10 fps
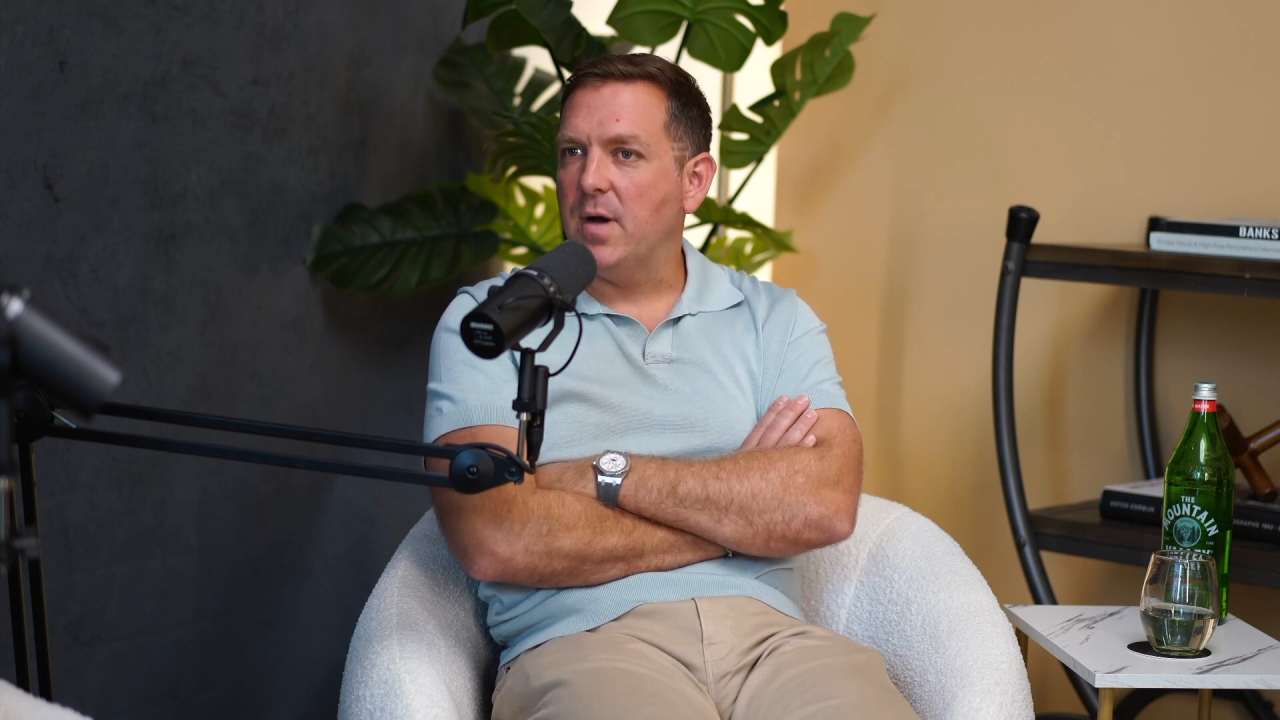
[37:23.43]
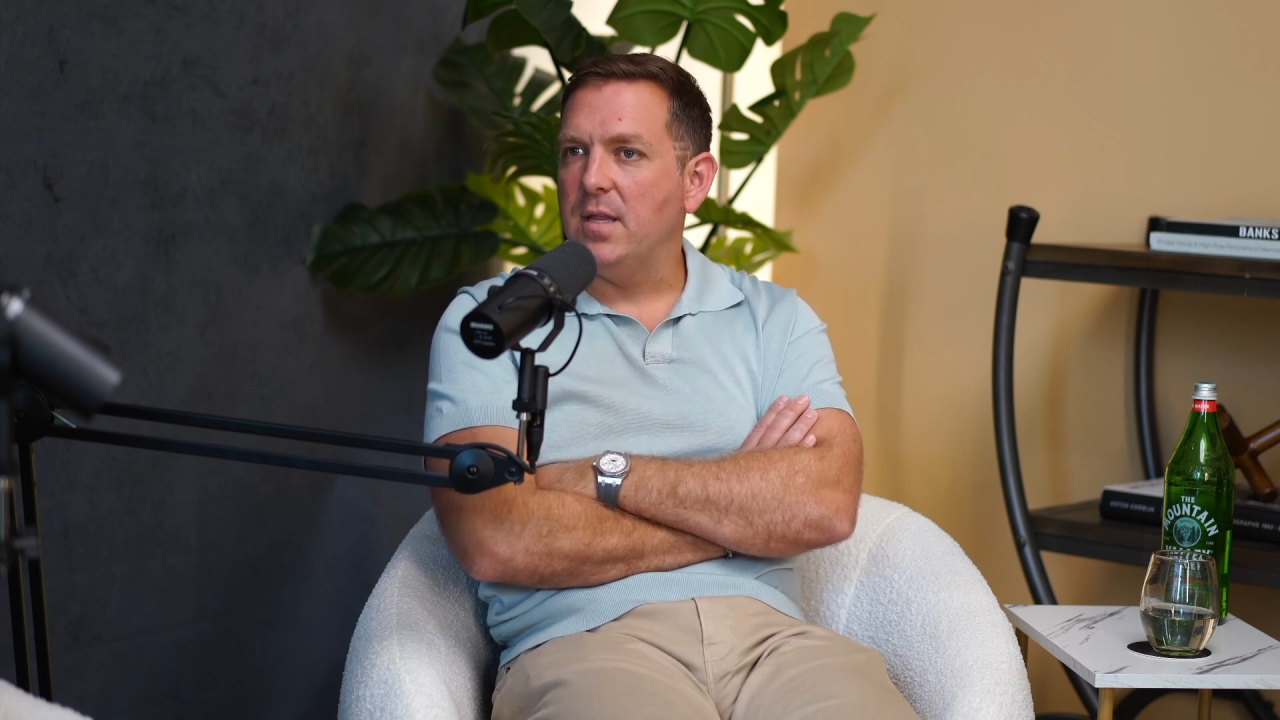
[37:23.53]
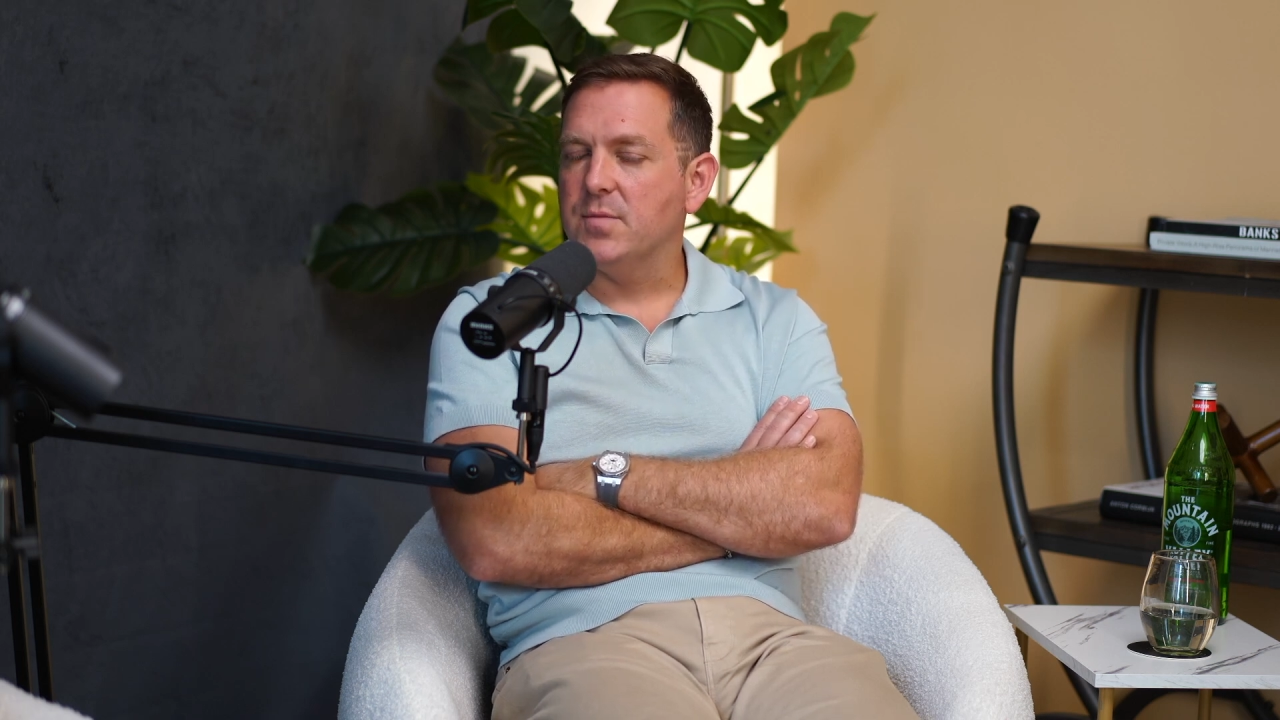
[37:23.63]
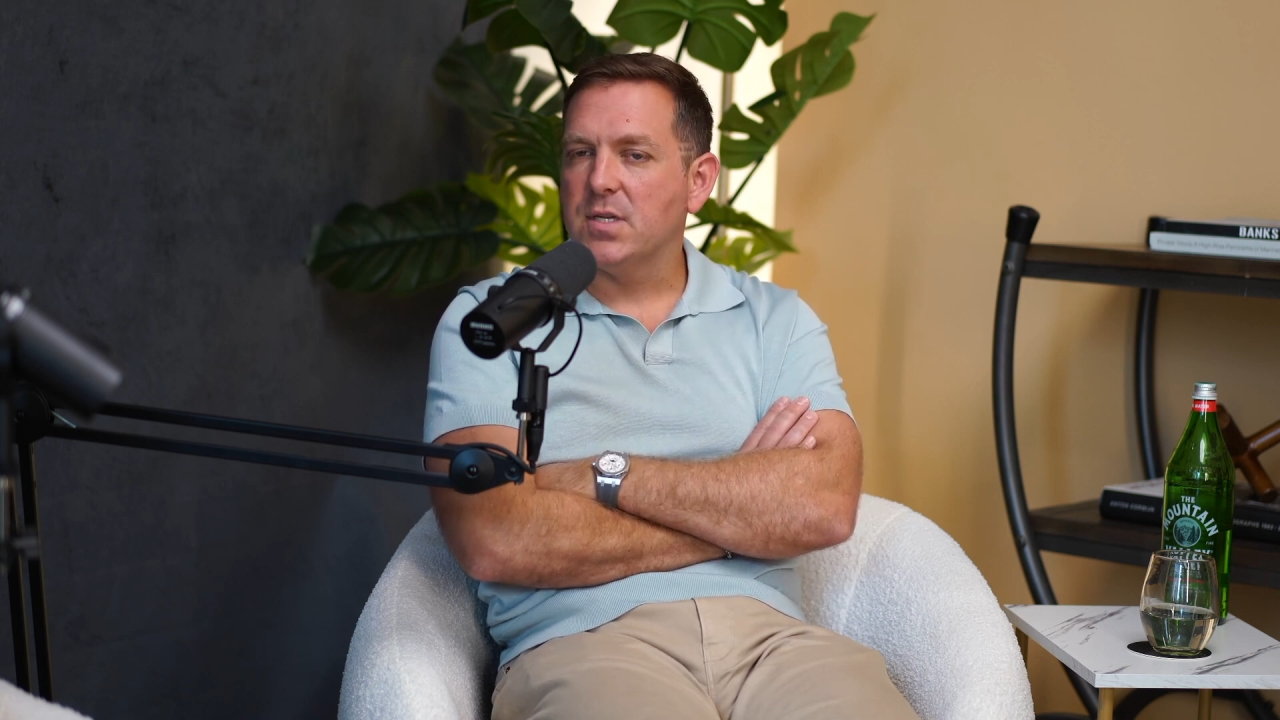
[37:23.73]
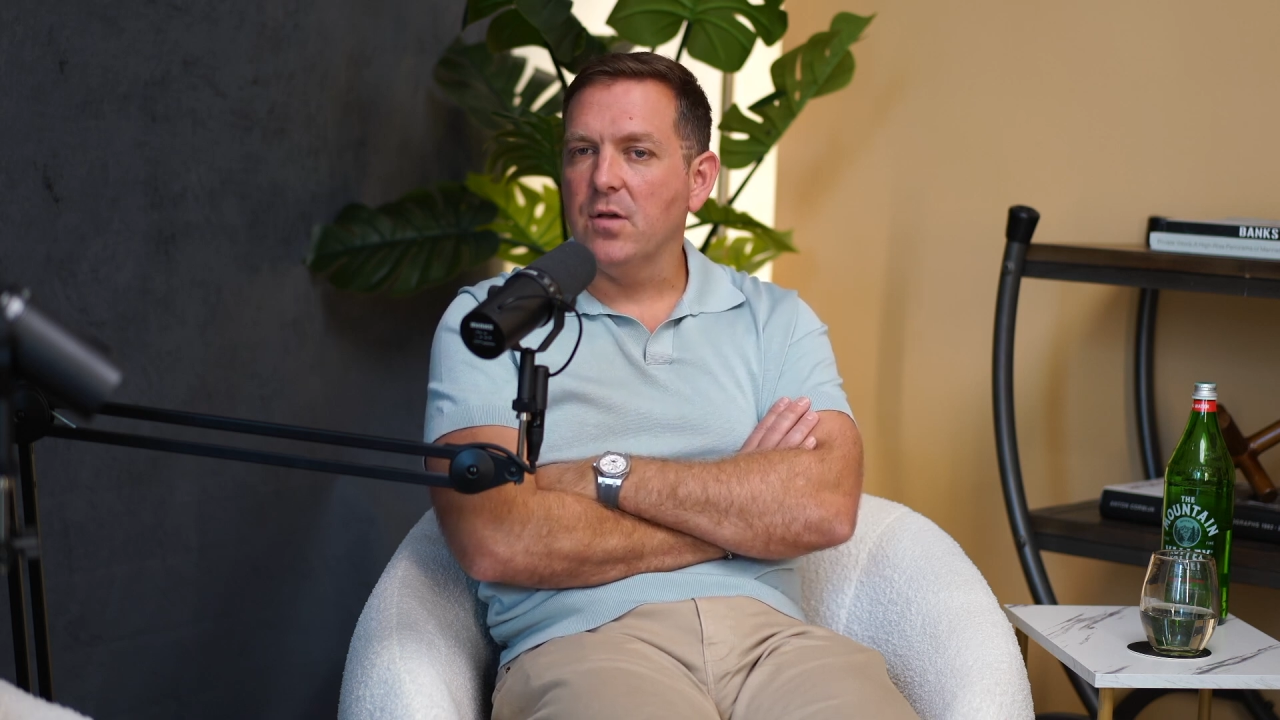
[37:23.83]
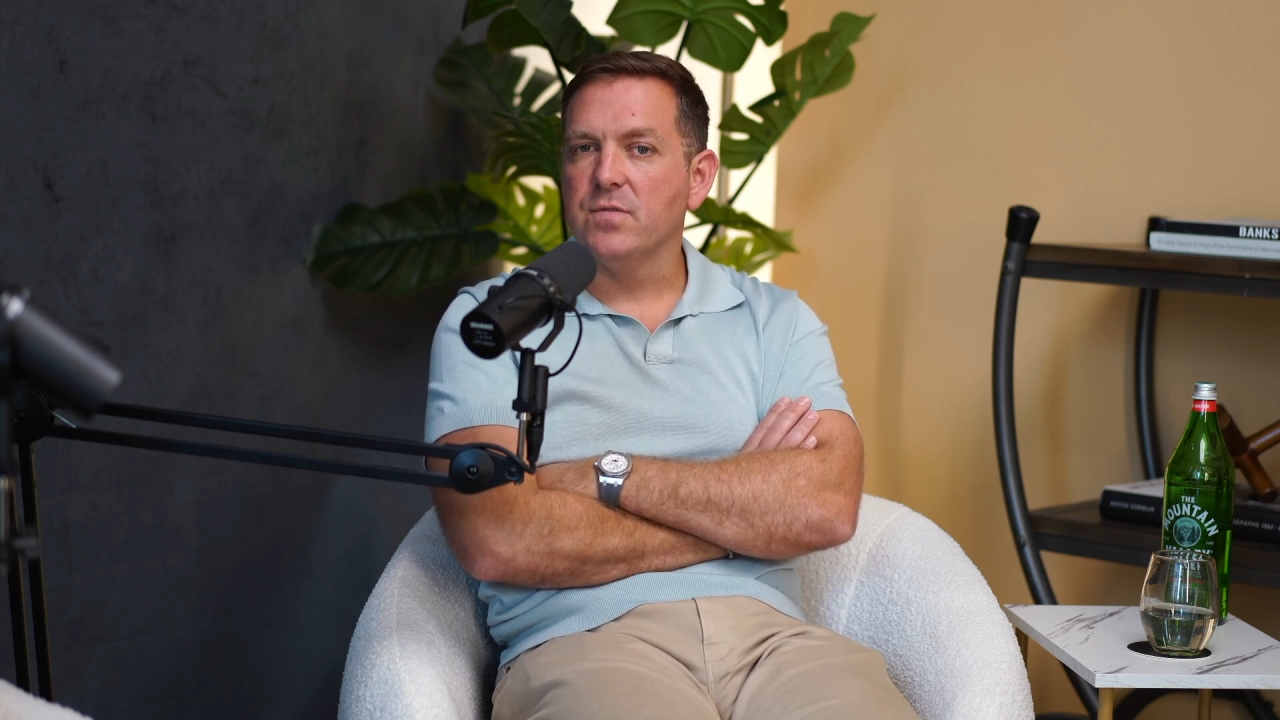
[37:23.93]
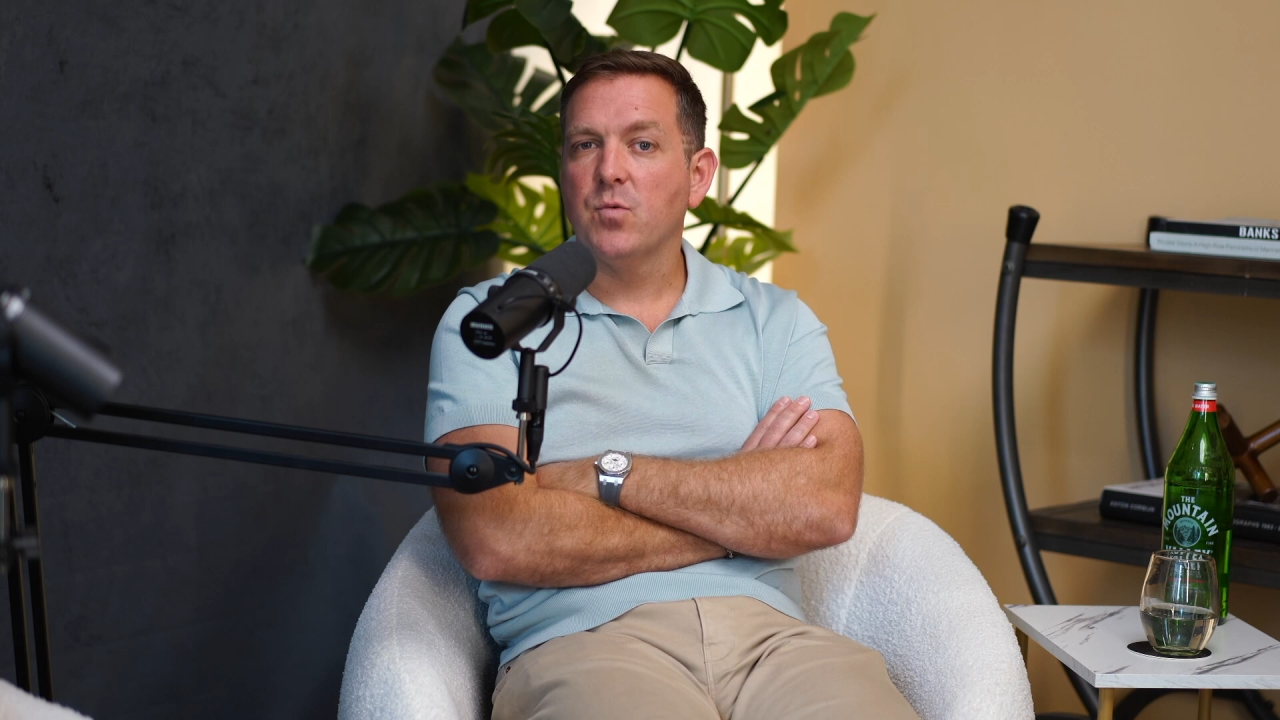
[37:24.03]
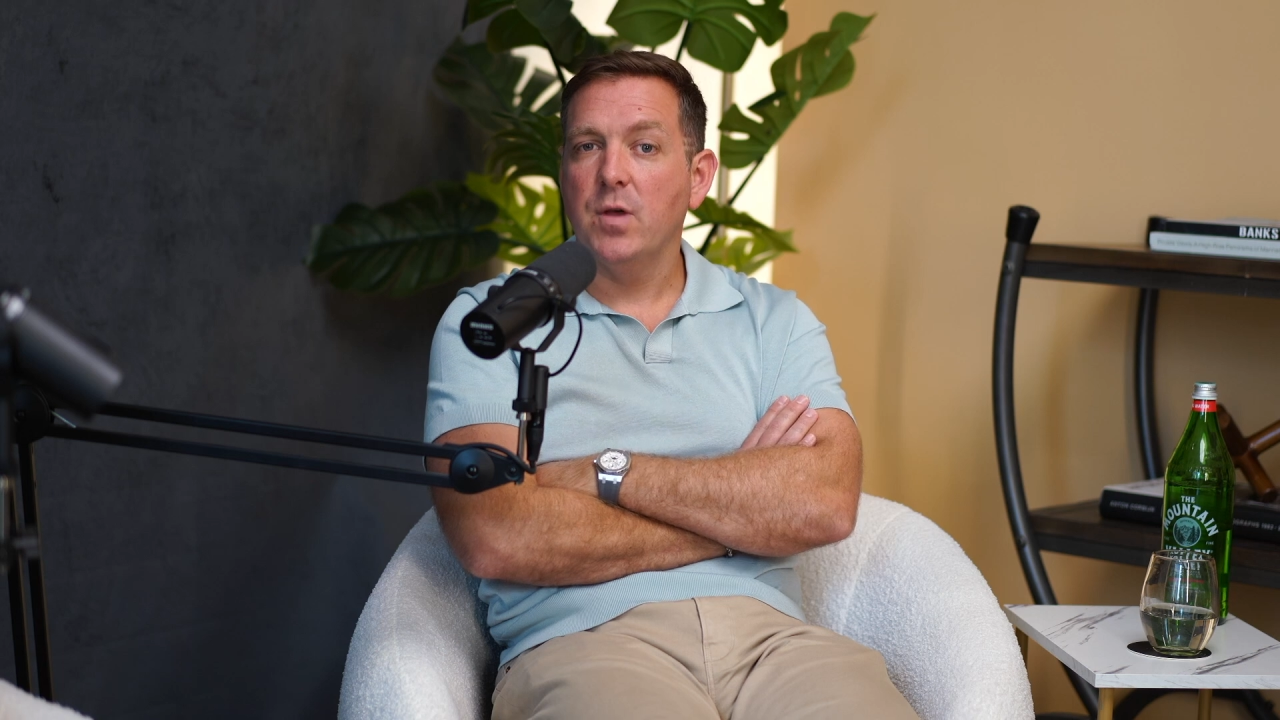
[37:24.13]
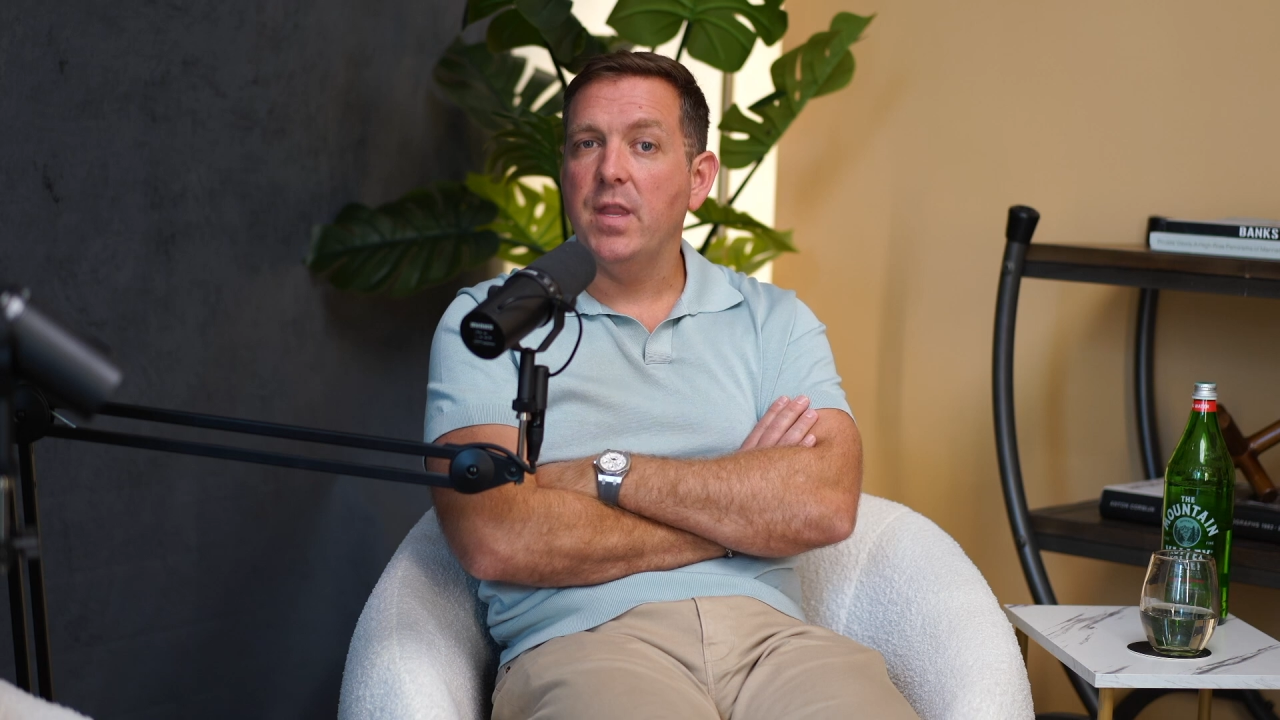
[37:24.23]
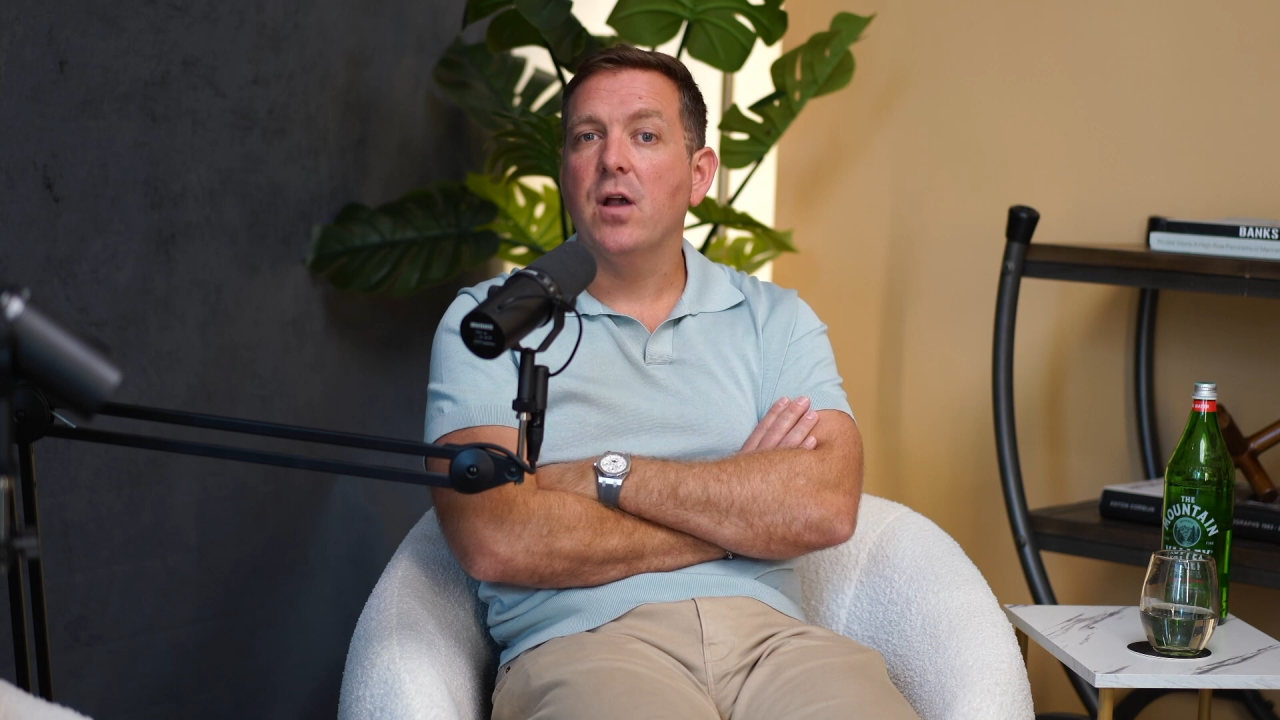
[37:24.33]
themselves
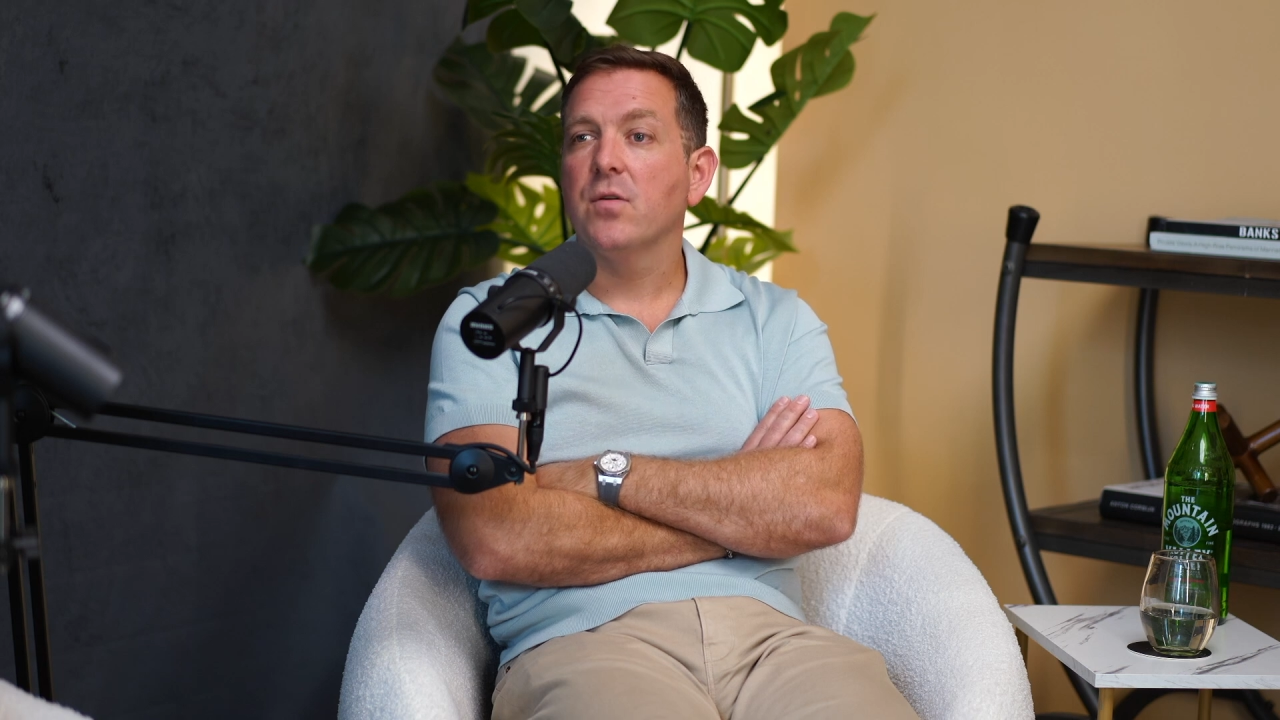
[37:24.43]
when they are